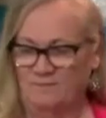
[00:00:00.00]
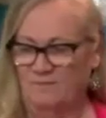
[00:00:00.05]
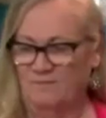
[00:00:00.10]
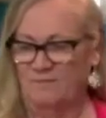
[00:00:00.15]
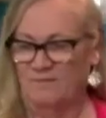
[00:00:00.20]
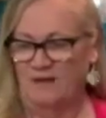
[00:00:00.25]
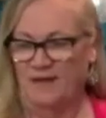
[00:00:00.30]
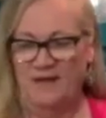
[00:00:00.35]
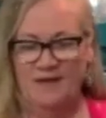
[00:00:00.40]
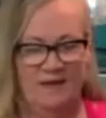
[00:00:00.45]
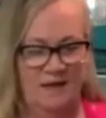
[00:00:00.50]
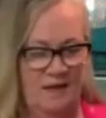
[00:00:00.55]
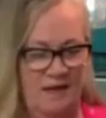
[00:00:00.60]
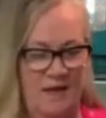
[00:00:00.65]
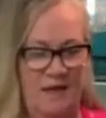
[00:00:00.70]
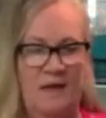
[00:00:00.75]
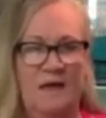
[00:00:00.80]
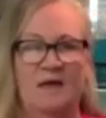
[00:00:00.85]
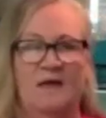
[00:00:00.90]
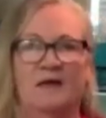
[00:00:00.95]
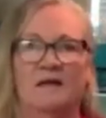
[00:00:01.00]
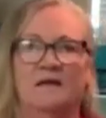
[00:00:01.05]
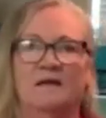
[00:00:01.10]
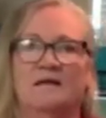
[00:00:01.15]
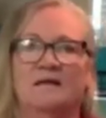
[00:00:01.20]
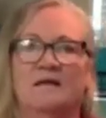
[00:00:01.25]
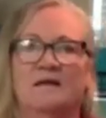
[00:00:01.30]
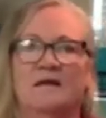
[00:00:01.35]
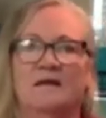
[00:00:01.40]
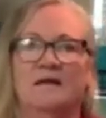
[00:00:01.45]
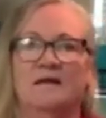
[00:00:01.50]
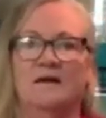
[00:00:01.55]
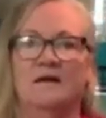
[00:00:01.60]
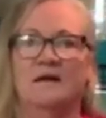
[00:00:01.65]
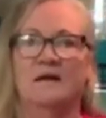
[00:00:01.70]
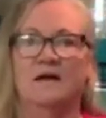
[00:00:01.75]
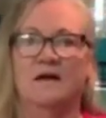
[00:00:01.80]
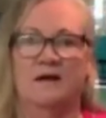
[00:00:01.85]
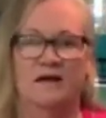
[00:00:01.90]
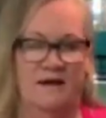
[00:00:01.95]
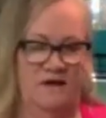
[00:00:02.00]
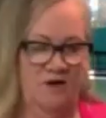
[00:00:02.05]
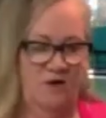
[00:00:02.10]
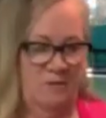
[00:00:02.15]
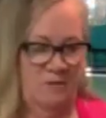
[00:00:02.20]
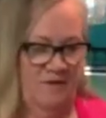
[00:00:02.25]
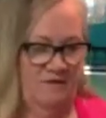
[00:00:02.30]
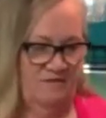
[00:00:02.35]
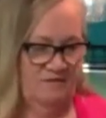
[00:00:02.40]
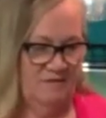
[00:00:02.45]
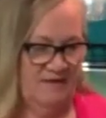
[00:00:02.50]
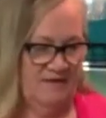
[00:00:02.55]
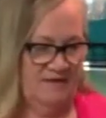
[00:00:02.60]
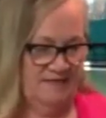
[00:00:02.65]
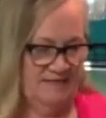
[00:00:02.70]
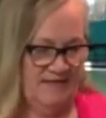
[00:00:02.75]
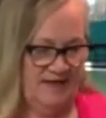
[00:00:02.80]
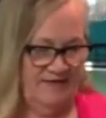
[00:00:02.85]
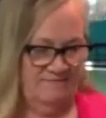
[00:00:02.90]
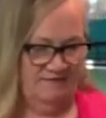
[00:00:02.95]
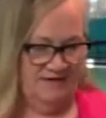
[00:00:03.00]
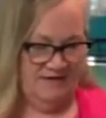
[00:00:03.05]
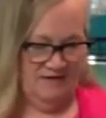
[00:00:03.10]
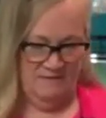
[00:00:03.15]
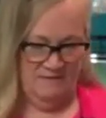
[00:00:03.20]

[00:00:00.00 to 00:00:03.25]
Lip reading: Bacon. I hope everybody's having an